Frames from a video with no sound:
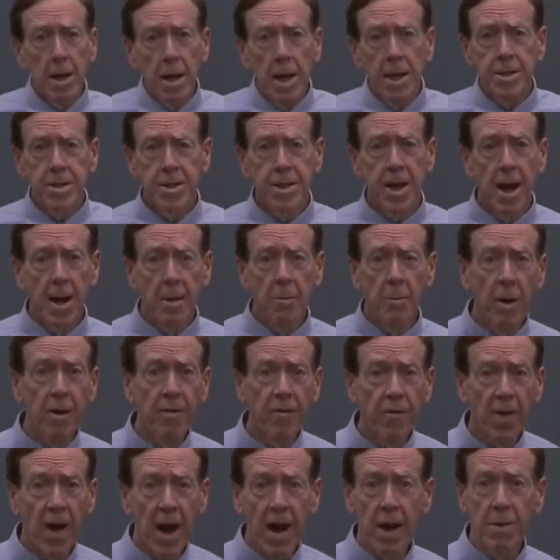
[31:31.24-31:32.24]
last time we
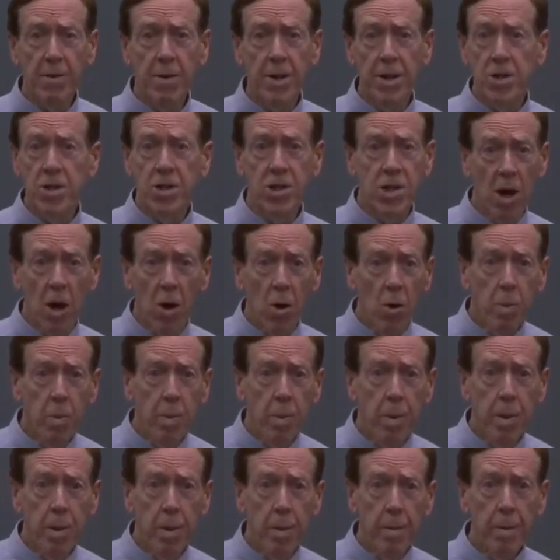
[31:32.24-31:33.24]
found the slope,